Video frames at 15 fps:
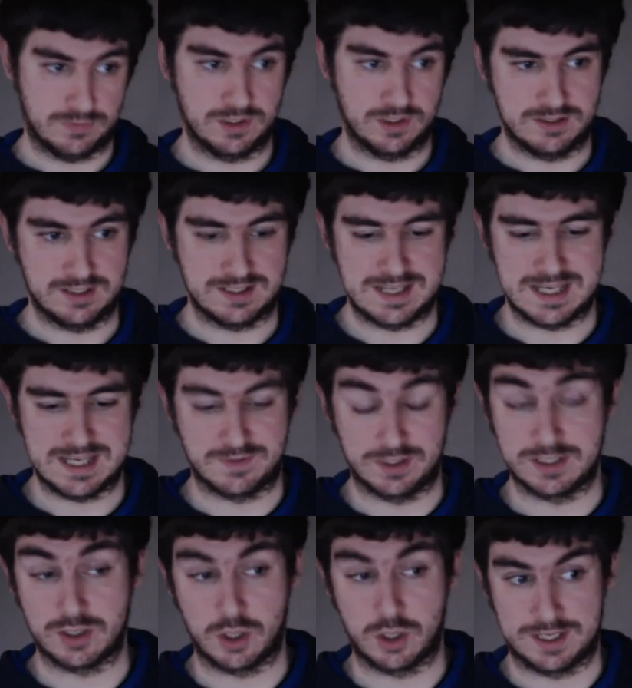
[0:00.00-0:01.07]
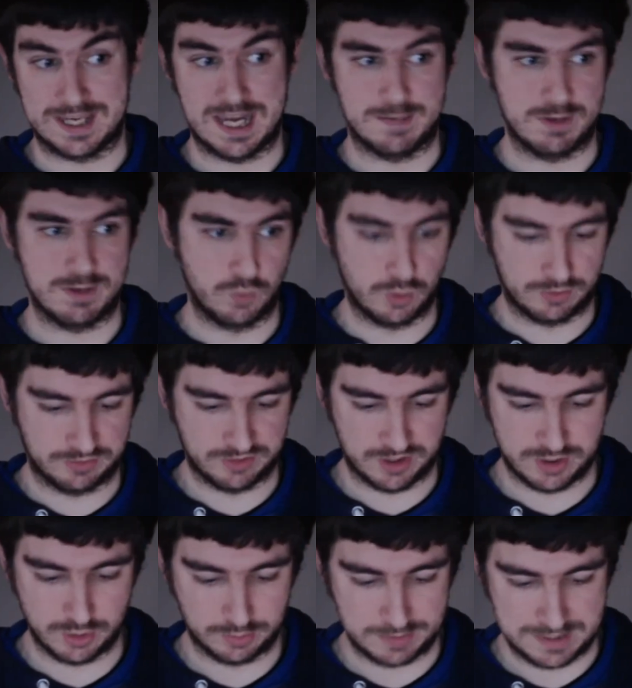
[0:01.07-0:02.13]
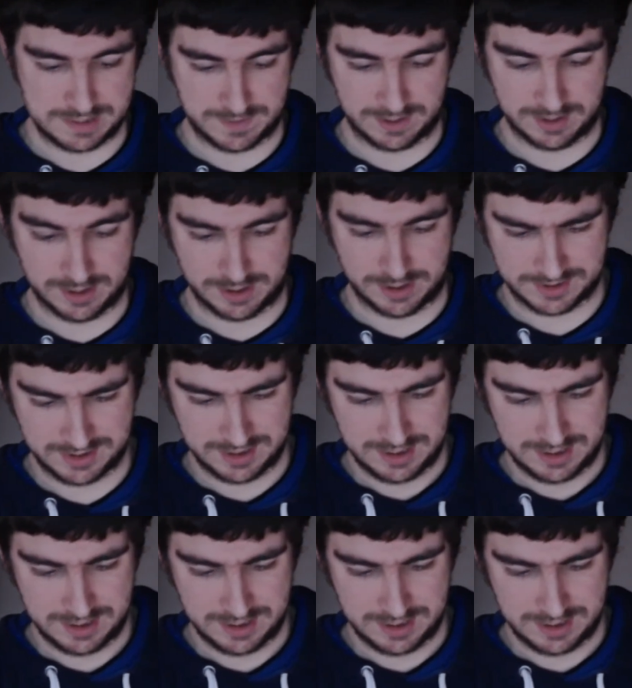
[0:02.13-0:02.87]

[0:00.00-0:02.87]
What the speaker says: successful. It got an Academy Award for You'll Be in My Heart.